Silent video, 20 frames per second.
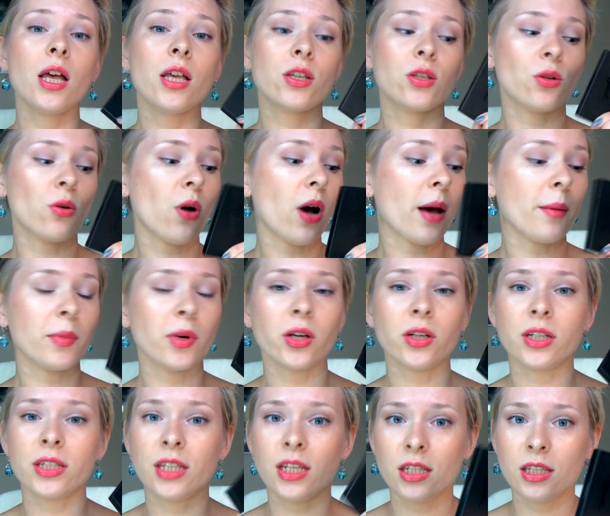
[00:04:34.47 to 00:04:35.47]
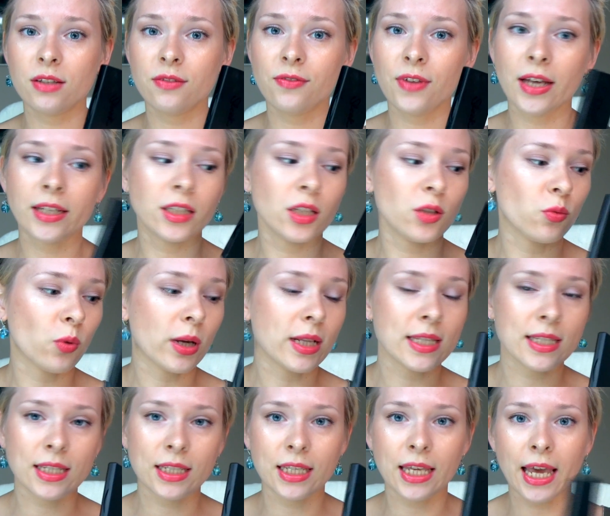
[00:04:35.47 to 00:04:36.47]
So I'm gonna disinfect it
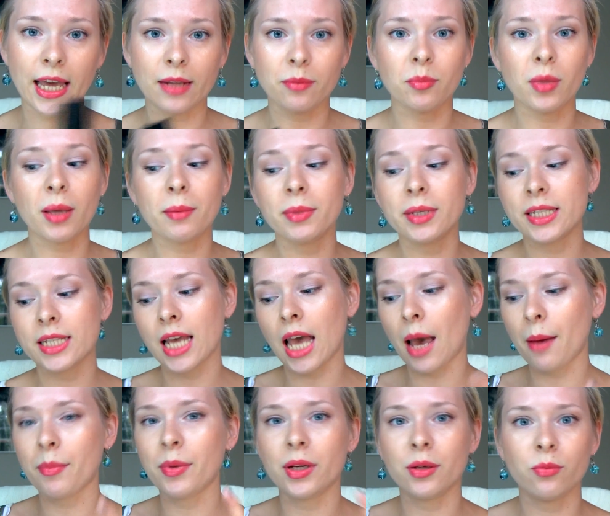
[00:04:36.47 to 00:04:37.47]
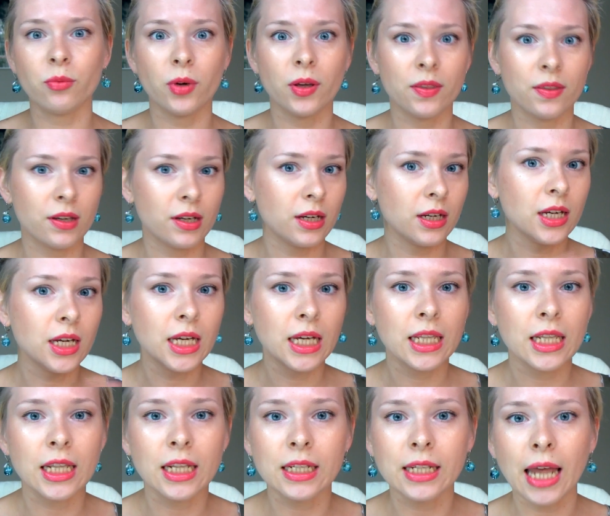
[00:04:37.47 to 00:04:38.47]
once again, maybe tap it with a
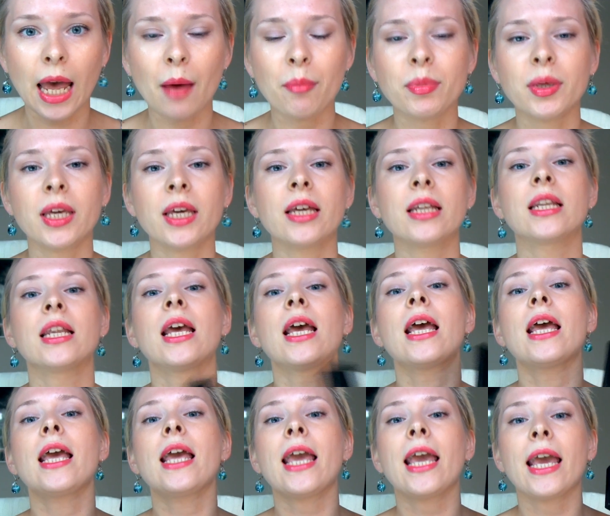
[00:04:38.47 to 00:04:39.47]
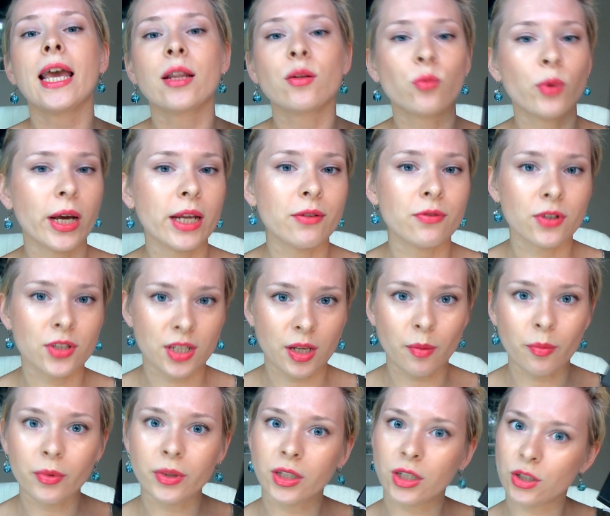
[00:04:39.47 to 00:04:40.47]
little napkin and wait for
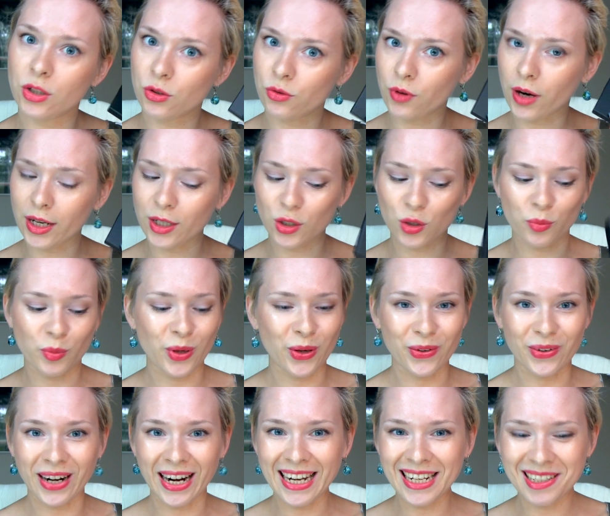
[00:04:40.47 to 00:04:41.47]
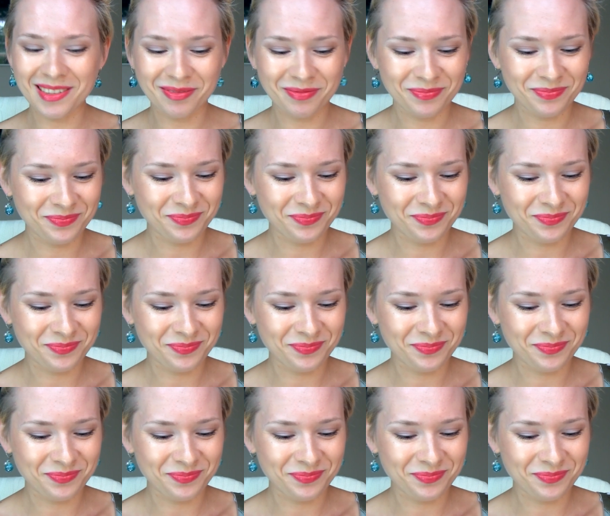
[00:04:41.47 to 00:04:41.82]
somebody to write to me, alright?